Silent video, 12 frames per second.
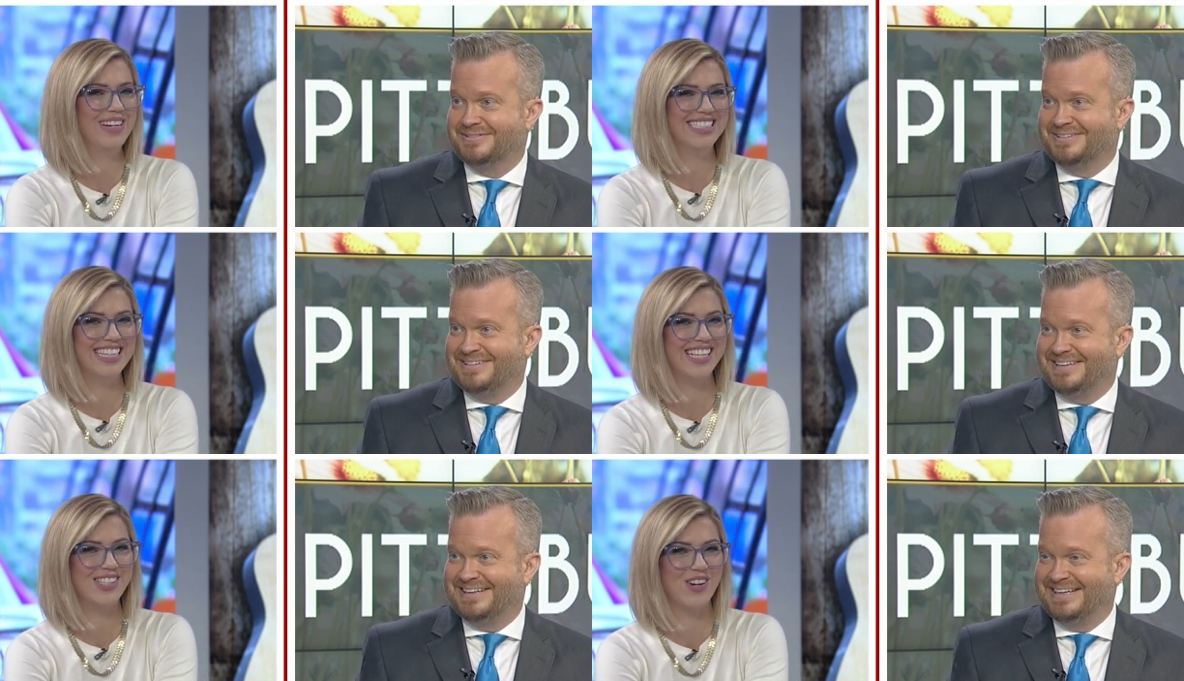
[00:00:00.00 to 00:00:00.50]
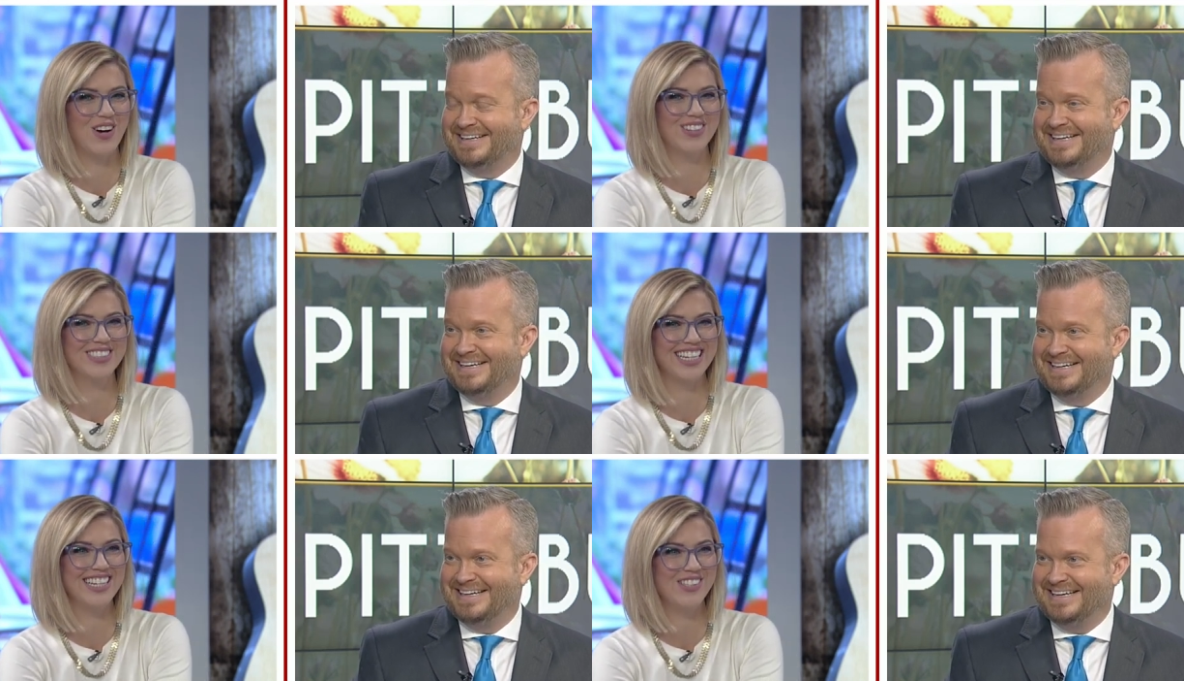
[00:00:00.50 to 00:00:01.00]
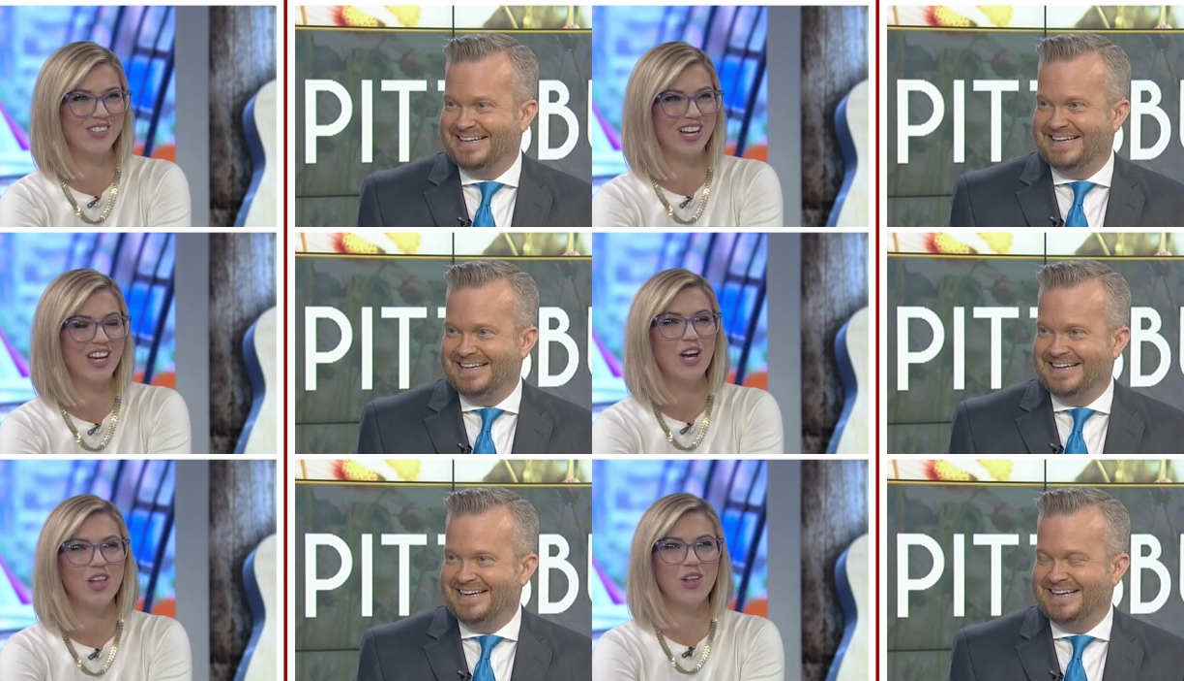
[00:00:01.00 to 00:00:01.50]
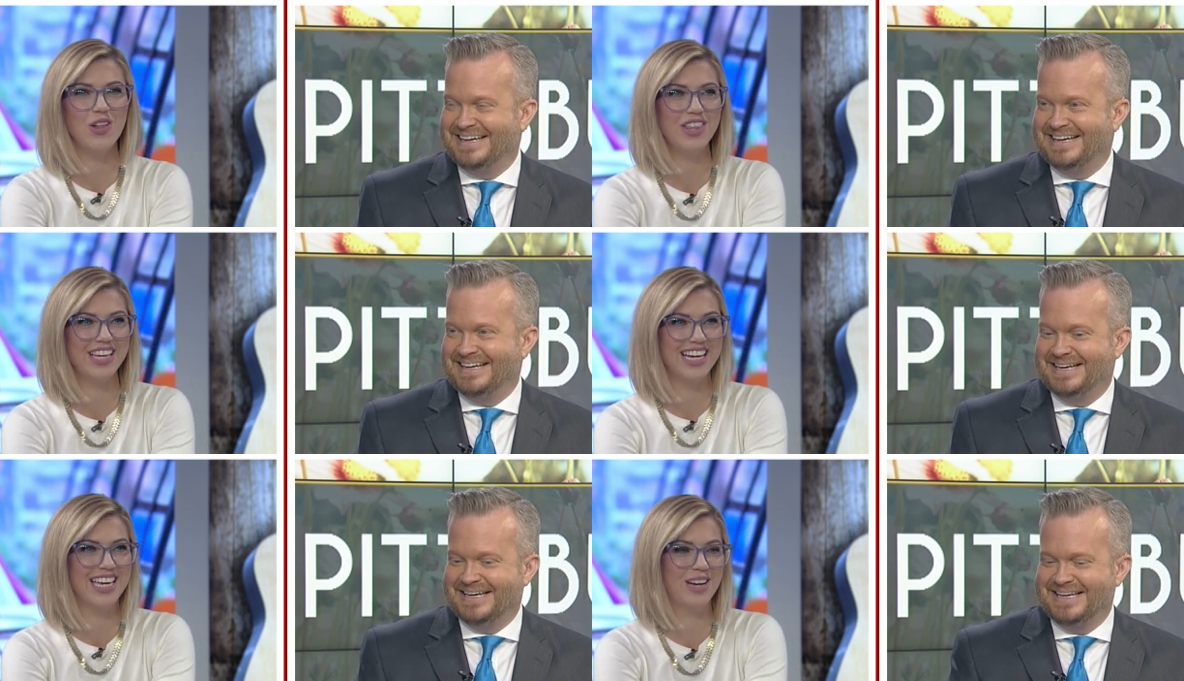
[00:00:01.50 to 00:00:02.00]
Speaker 1: my desk all day yesterday. The only
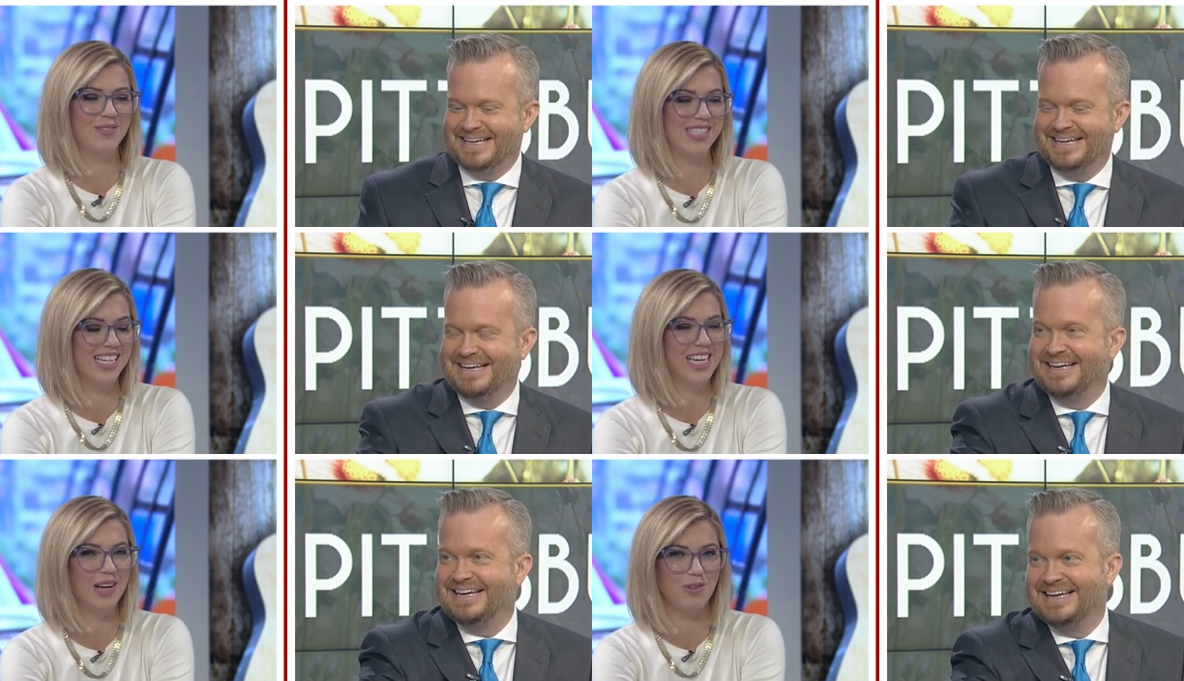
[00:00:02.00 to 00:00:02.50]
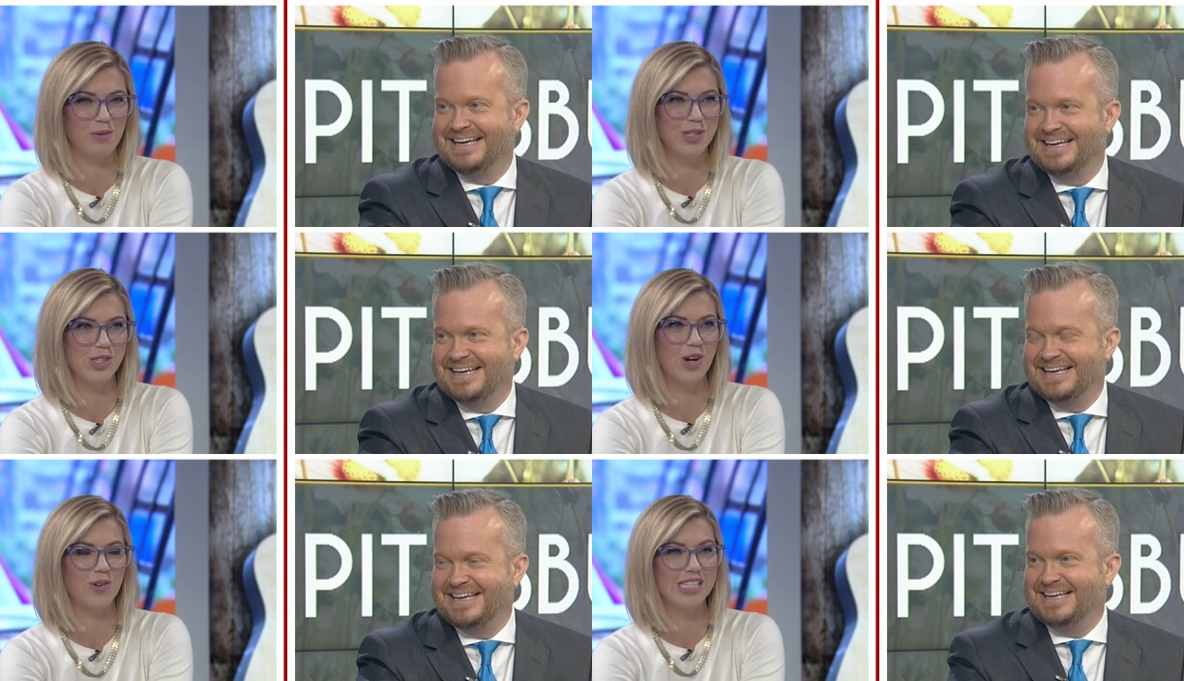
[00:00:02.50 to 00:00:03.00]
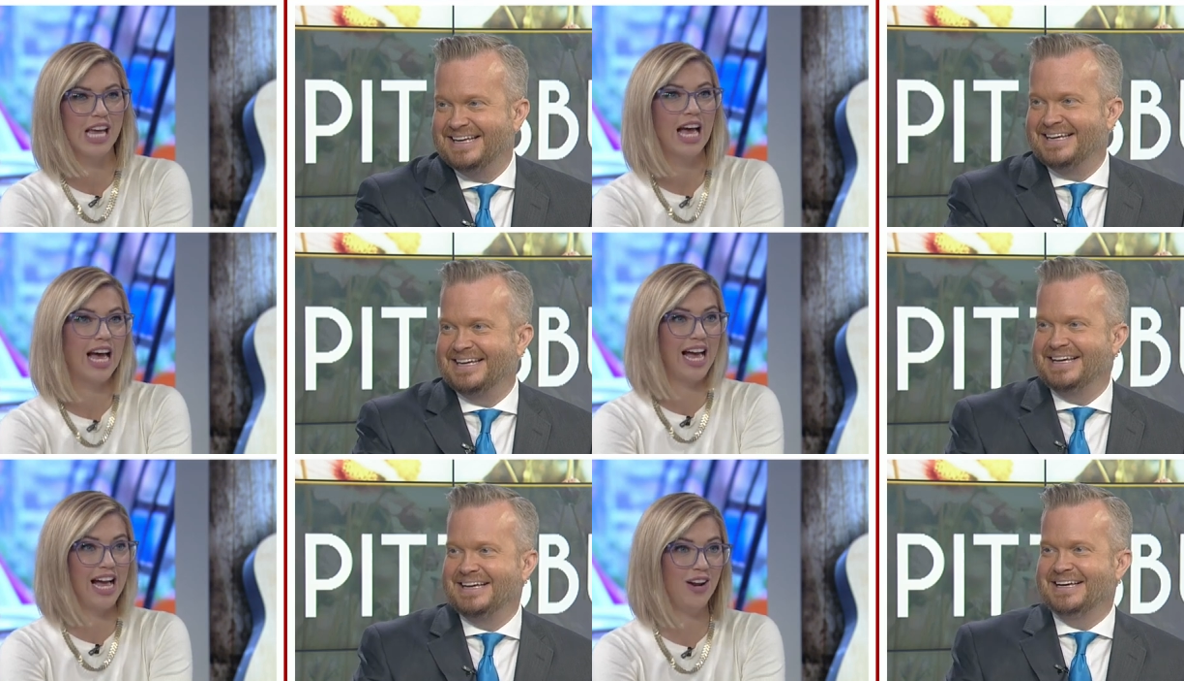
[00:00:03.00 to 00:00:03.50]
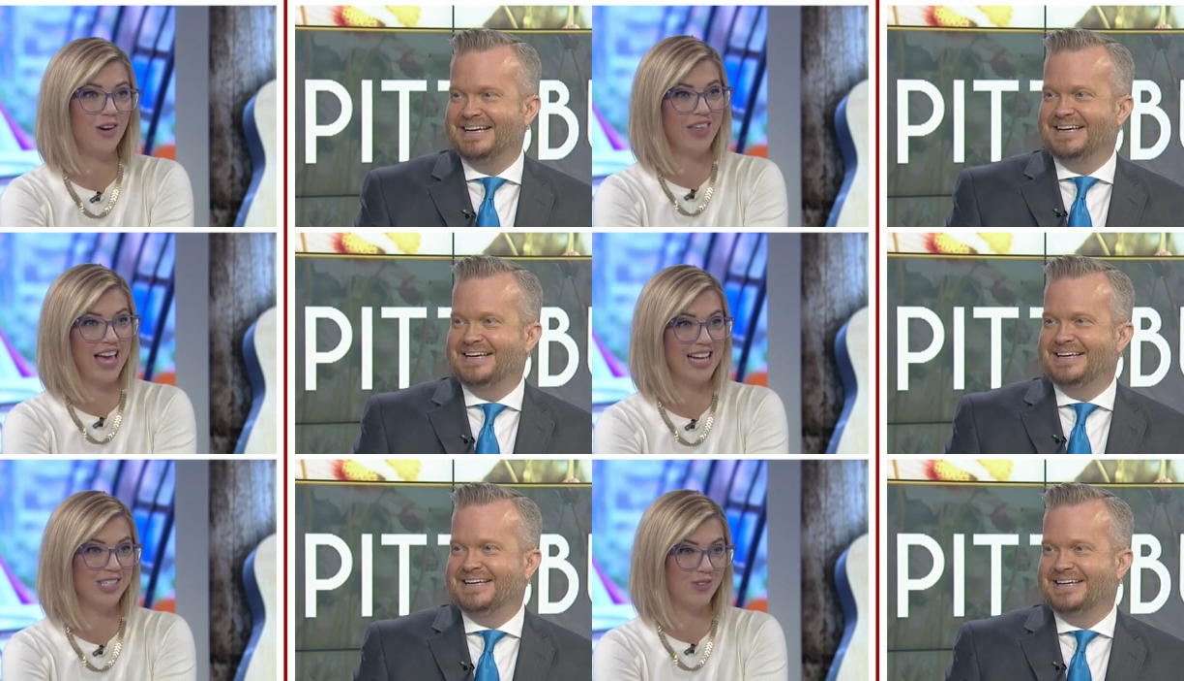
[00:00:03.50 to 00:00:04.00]
thing I kept singing from a song was, I know
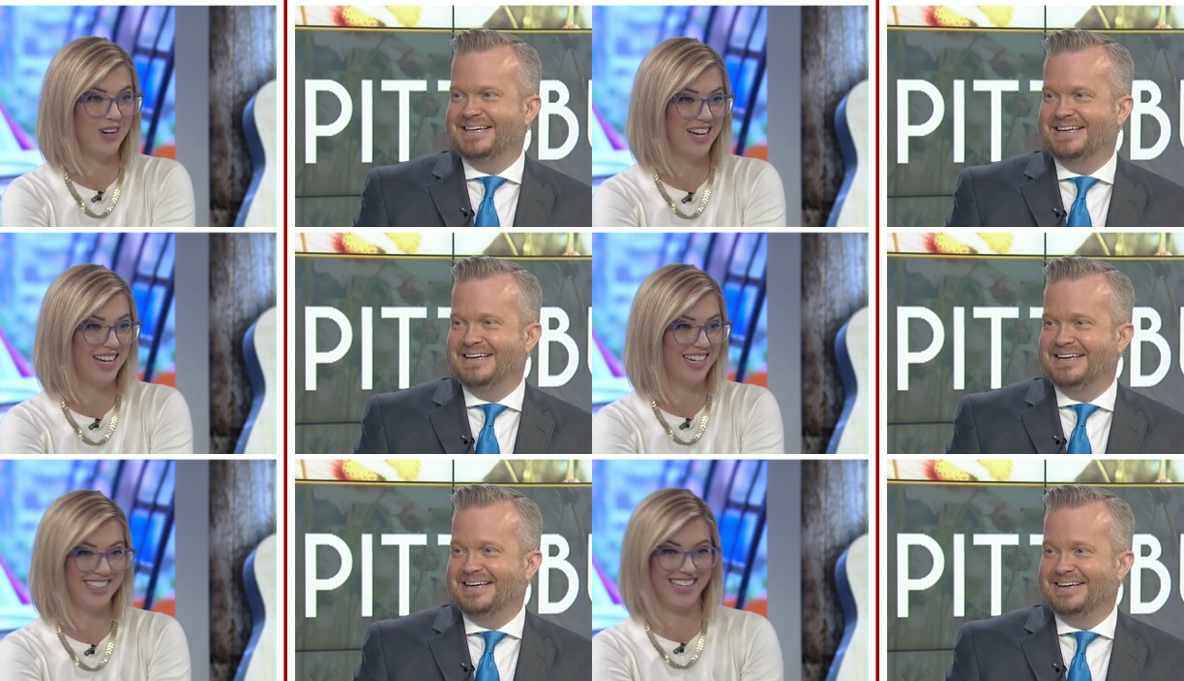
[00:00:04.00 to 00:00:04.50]
that's right.